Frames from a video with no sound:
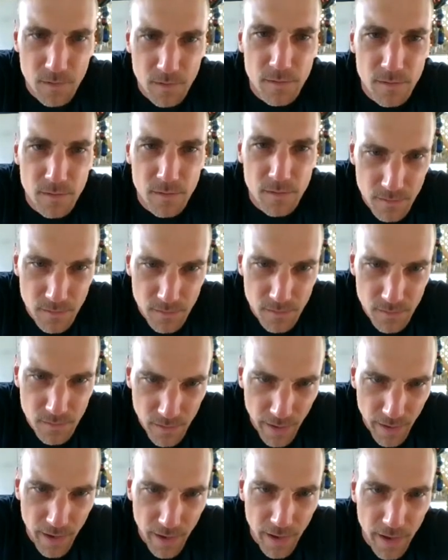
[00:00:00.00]

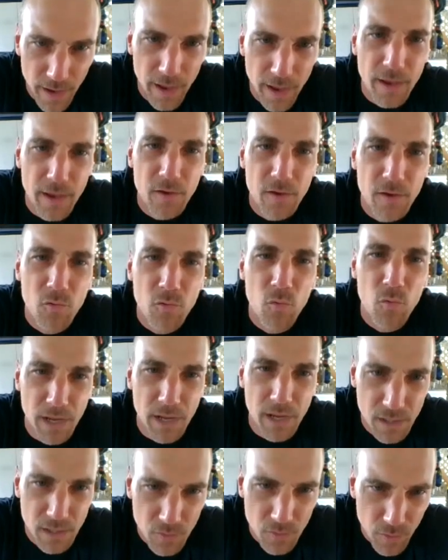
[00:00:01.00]
Yeah, great,
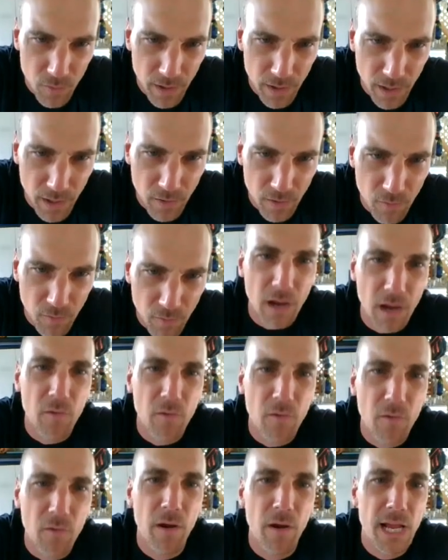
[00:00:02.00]
great, great,
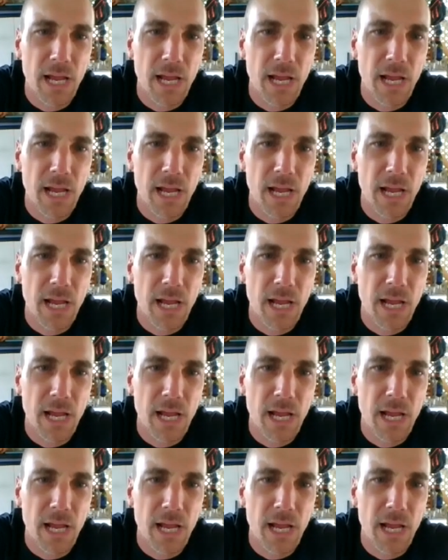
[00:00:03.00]
great.